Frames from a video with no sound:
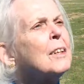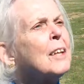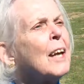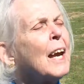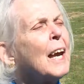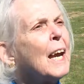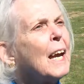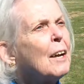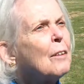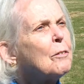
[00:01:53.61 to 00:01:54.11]

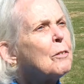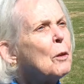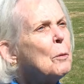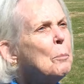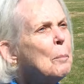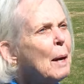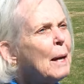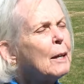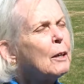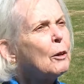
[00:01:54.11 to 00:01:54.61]
to have
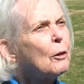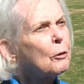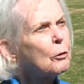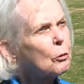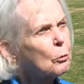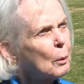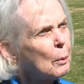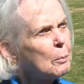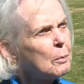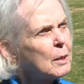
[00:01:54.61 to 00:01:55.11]
the Mako
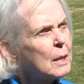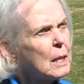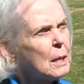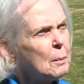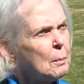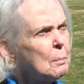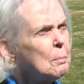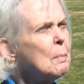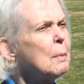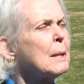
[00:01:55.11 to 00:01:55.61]
Swim
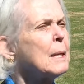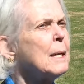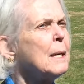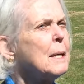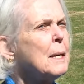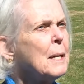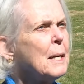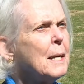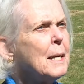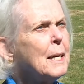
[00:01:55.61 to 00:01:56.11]
Team
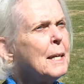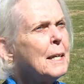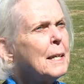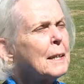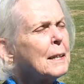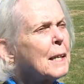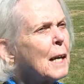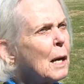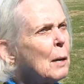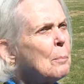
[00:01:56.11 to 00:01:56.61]

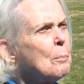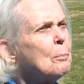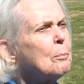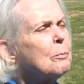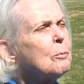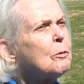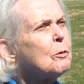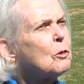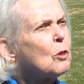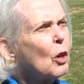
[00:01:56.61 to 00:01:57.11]

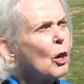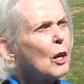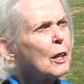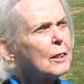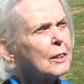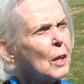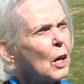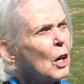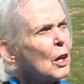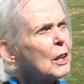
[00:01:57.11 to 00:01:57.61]
come
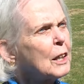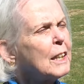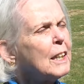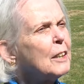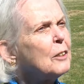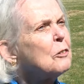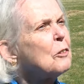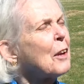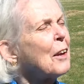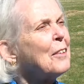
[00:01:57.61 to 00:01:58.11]
talk to our
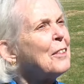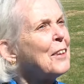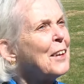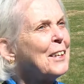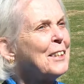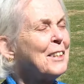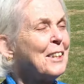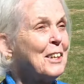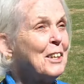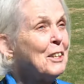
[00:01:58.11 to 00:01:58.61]
kids
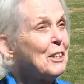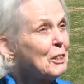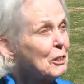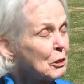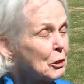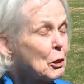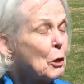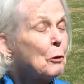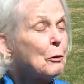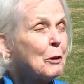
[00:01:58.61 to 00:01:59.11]
and then
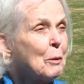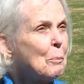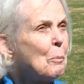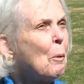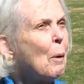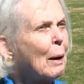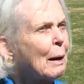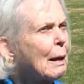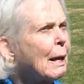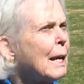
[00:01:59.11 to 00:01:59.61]
show
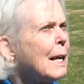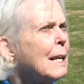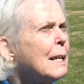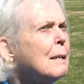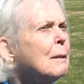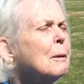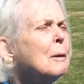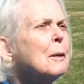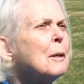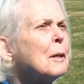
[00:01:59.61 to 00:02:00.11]
them what a